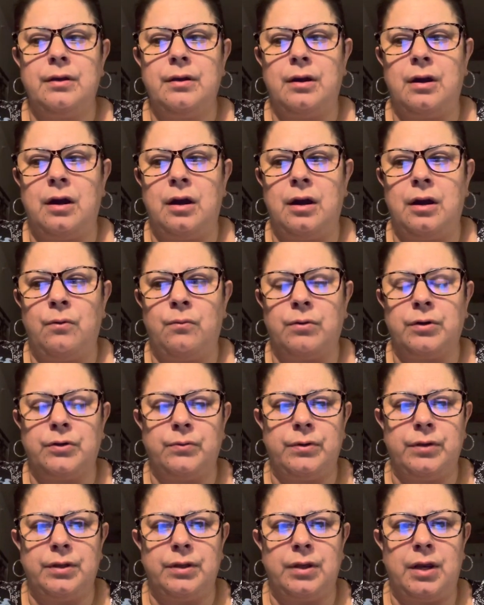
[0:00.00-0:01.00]
I worked
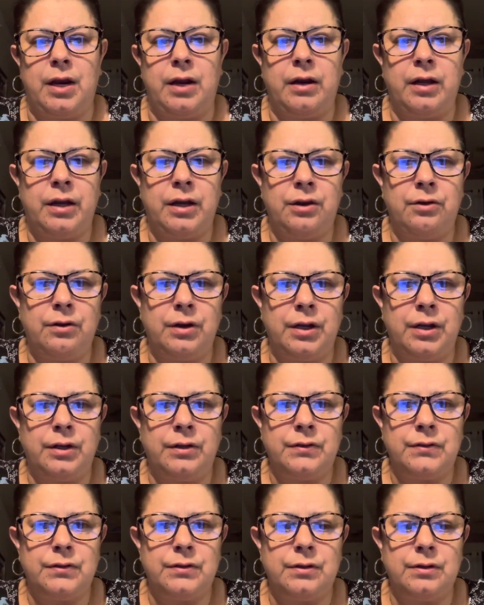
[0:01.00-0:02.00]
with canine
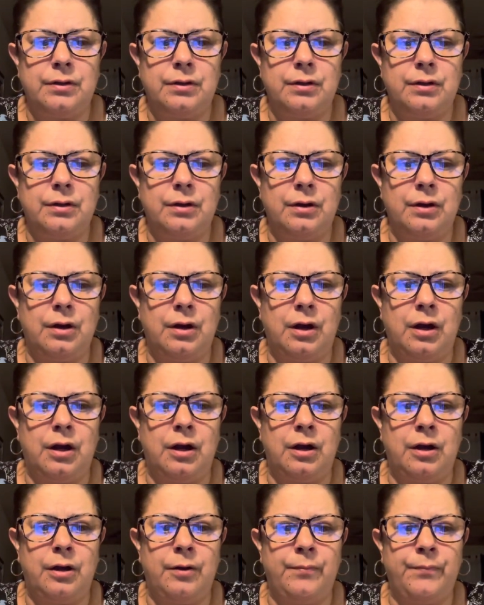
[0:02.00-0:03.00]
units,
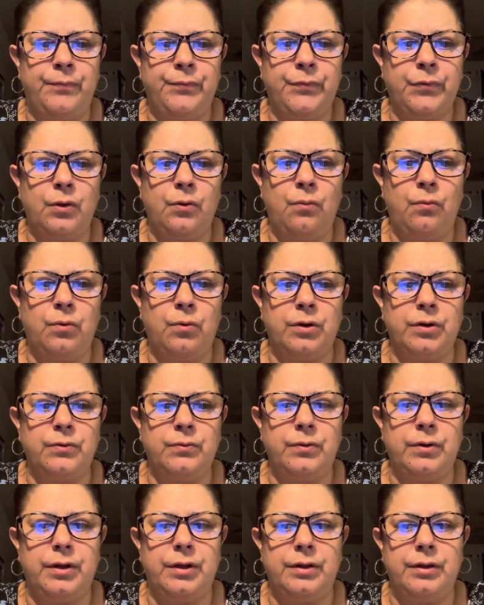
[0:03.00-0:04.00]
worked
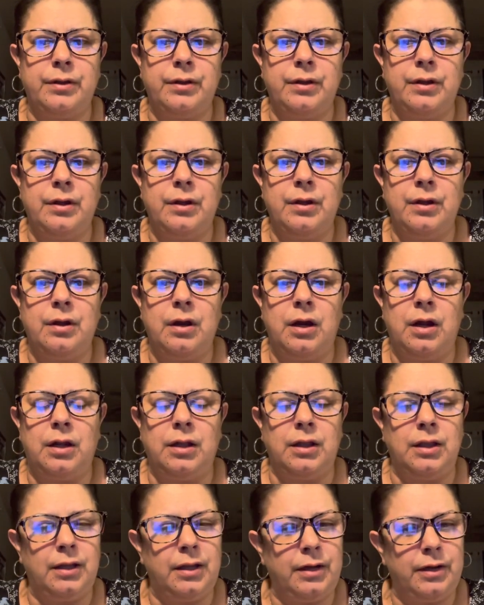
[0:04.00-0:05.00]
with a
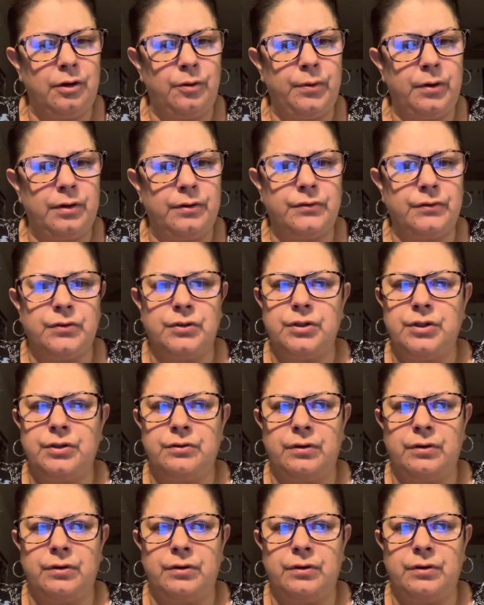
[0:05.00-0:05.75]
little bit of search and